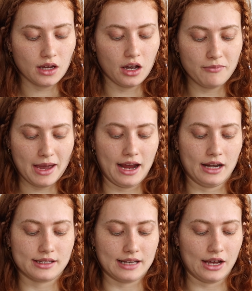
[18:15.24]
I've
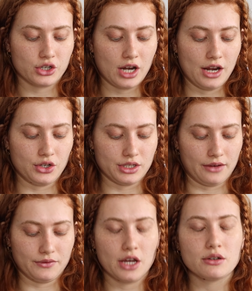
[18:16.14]
made / changes
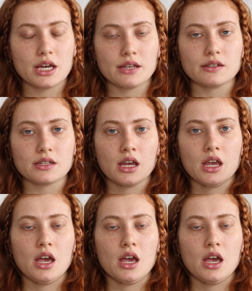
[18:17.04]
I've noticed.